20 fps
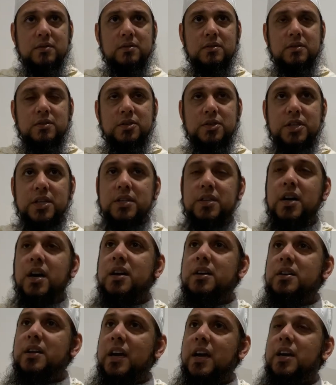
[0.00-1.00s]

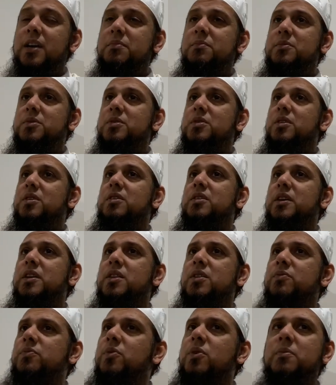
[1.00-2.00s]
shaitan came to her in
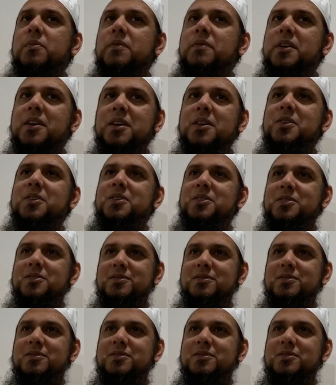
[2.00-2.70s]
the form of a healer